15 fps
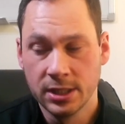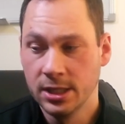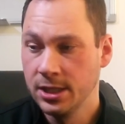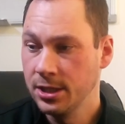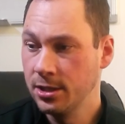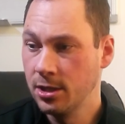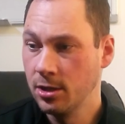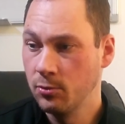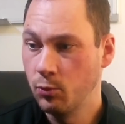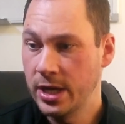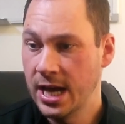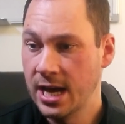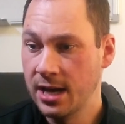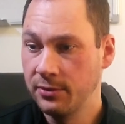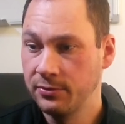You know, we
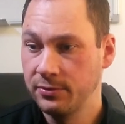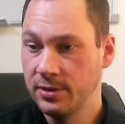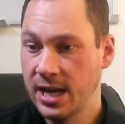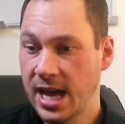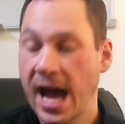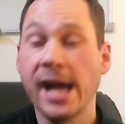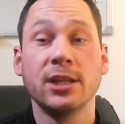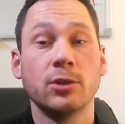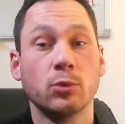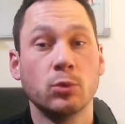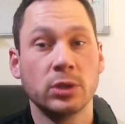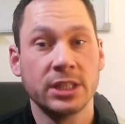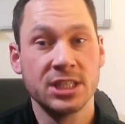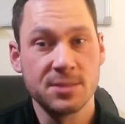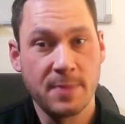have annual
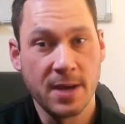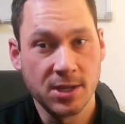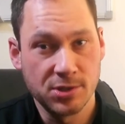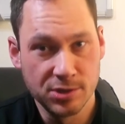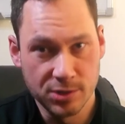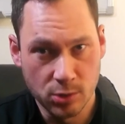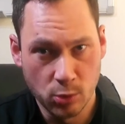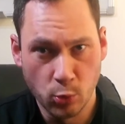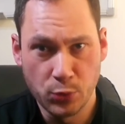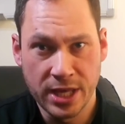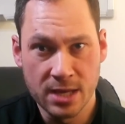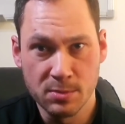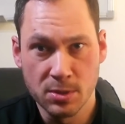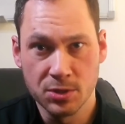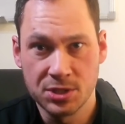inspections called the
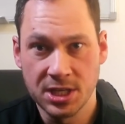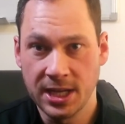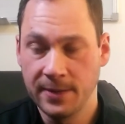MOT.